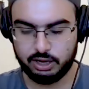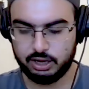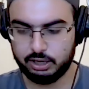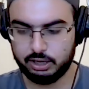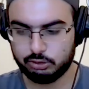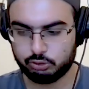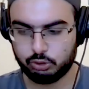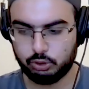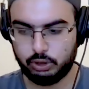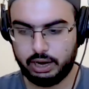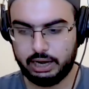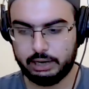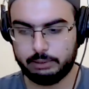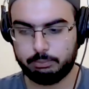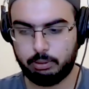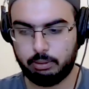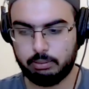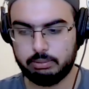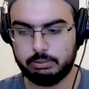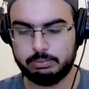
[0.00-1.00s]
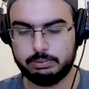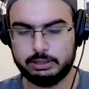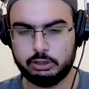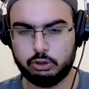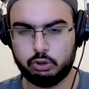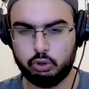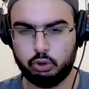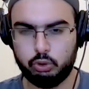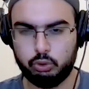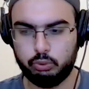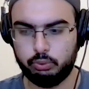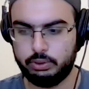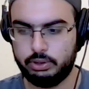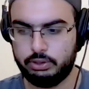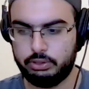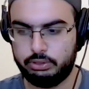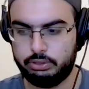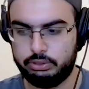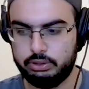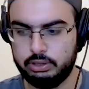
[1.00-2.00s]
So I'd probably go
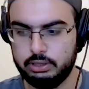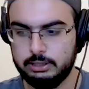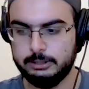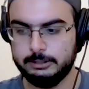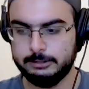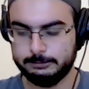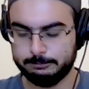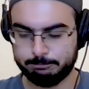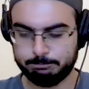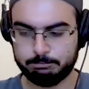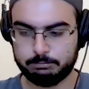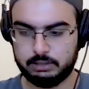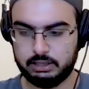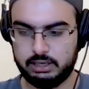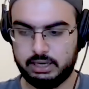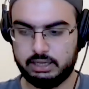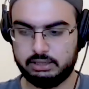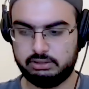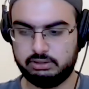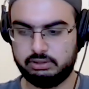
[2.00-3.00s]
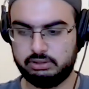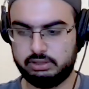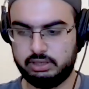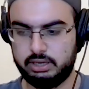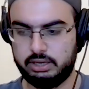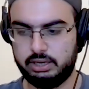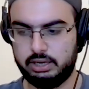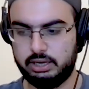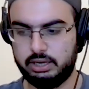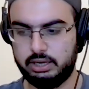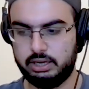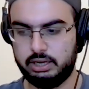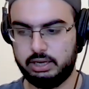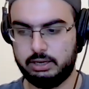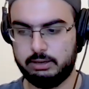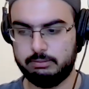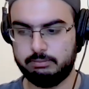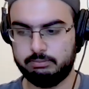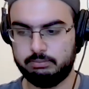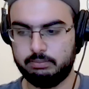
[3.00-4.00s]
with, let's say,
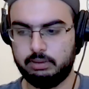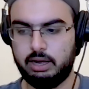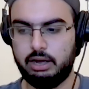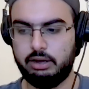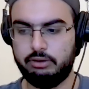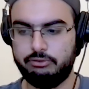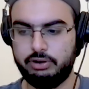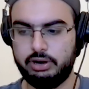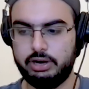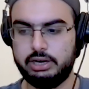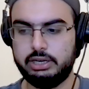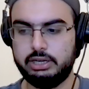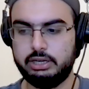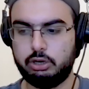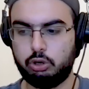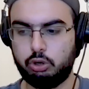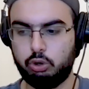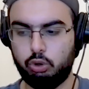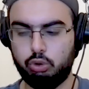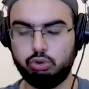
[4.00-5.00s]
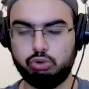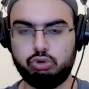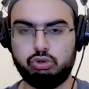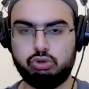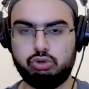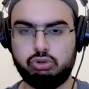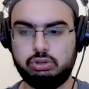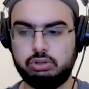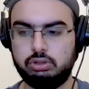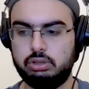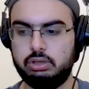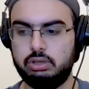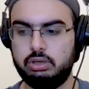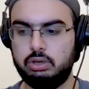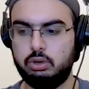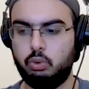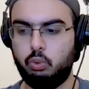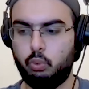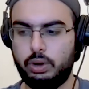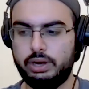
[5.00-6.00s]
a very close
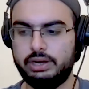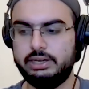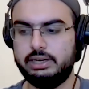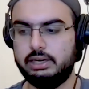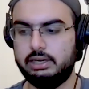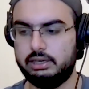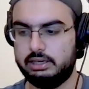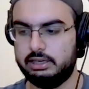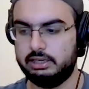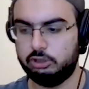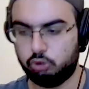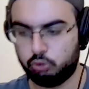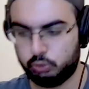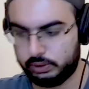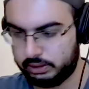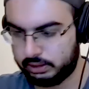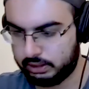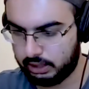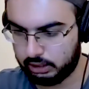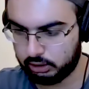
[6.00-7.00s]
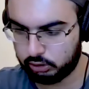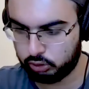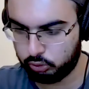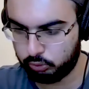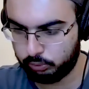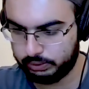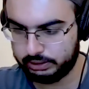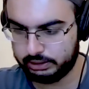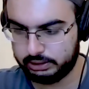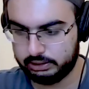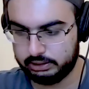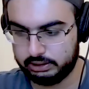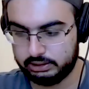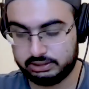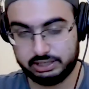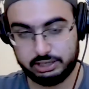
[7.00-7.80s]
1-0 Leeds win. I'll go 1-0 Leeds.